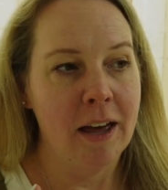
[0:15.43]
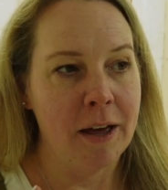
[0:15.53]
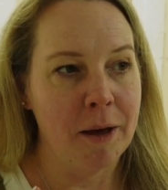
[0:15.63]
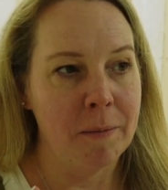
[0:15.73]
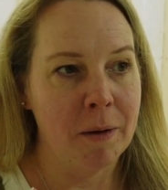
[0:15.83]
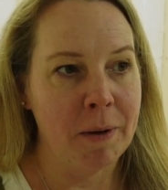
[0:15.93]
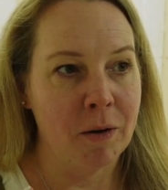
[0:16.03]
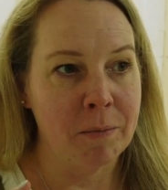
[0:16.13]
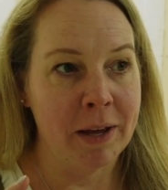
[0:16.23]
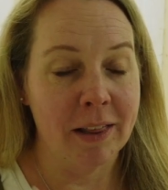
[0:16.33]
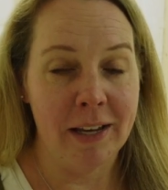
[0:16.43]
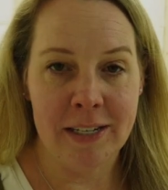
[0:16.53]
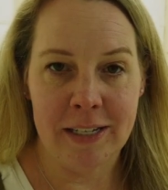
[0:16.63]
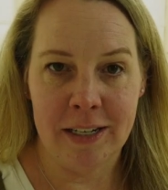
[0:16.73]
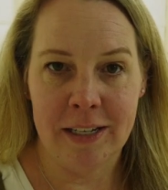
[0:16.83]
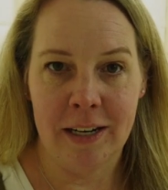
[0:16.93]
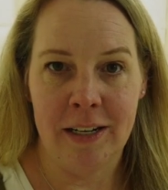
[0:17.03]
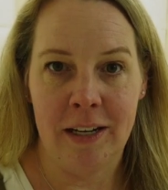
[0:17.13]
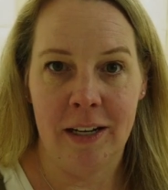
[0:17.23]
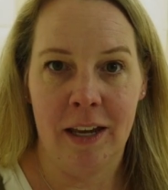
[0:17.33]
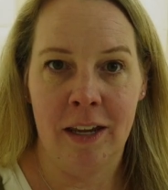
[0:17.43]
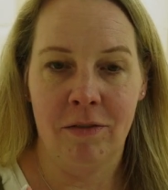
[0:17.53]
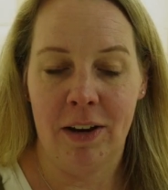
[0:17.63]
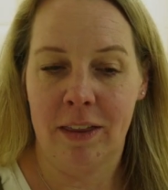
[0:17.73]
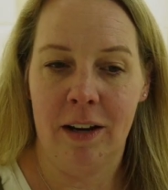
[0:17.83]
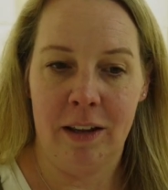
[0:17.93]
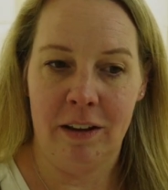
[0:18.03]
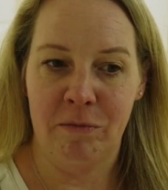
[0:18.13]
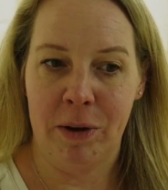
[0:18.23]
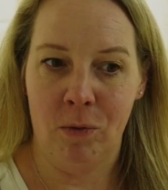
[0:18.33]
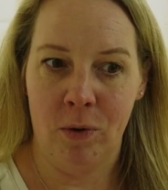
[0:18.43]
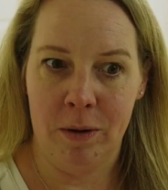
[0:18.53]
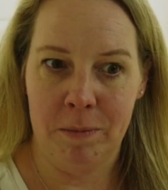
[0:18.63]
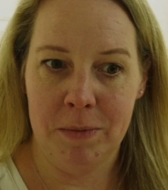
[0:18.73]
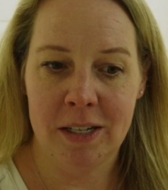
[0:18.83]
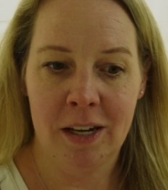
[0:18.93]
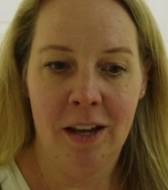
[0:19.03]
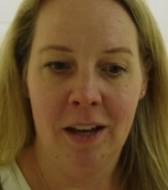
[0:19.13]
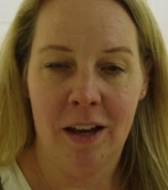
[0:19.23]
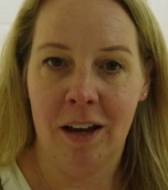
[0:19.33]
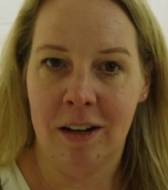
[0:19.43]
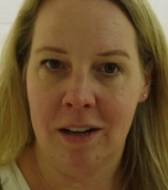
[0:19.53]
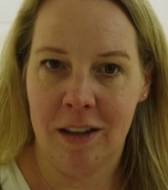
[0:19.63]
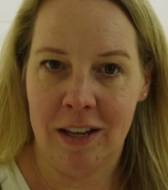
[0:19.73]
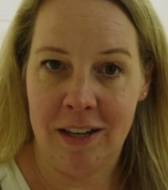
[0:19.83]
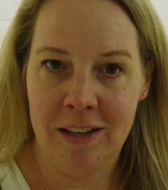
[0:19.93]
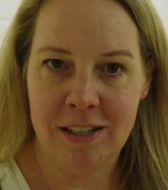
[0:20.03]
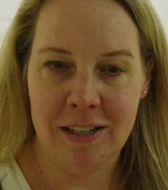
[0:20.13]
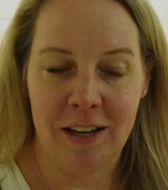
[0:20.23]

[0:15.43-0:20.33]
about my glazing technique and the fact that I leave my rims unglazed.